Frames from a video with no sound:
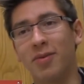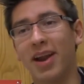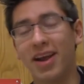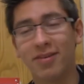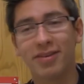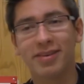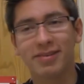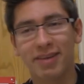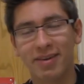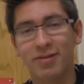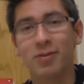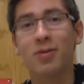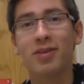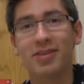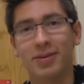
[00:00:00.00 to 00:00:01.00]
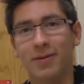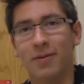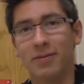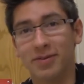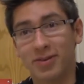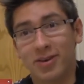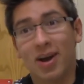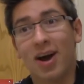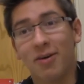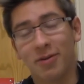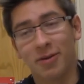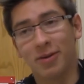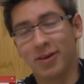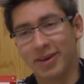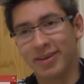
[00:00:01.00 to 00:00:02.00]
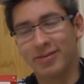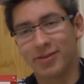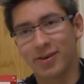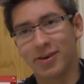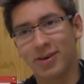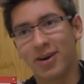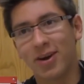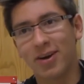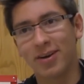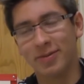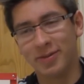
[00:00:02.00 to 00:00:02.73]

but every every once in a while we forgot we were looking for our car,